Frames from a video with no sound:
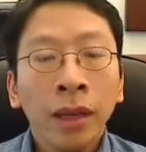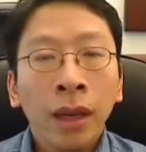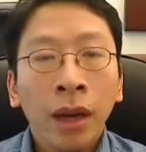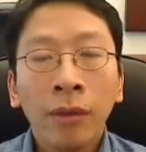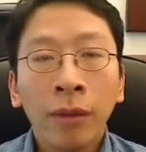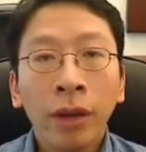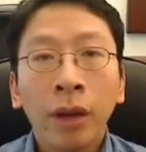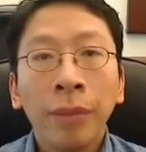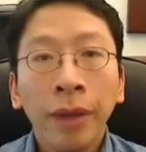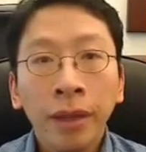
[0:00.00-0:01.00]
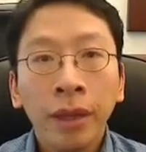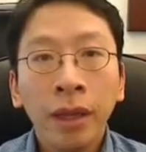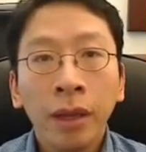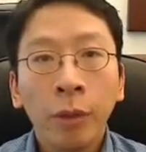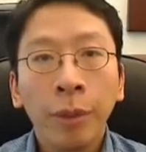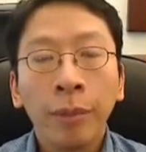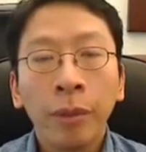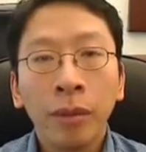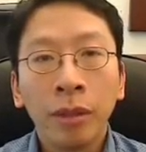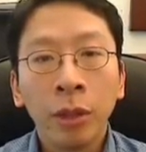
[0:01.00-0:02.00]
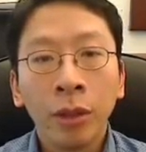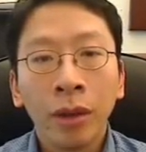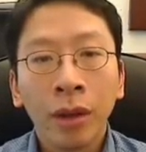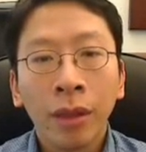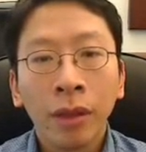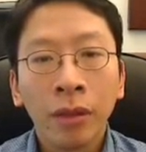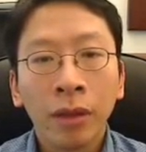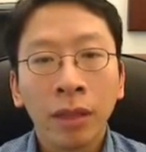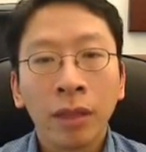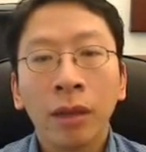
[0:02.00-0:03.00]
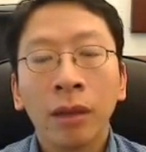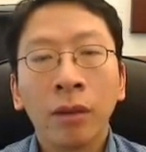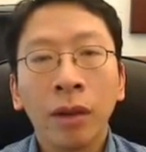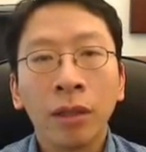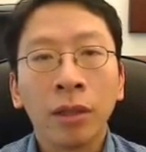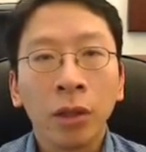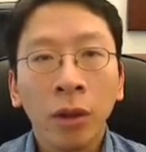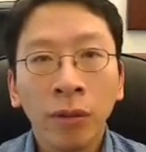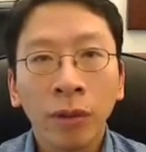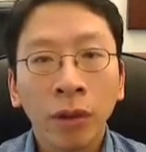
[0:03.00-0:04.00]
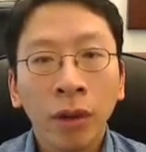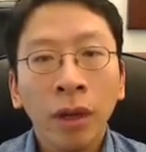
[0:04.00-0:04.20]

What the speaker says: However, in our opinion, it would be premature to consider the crisis over.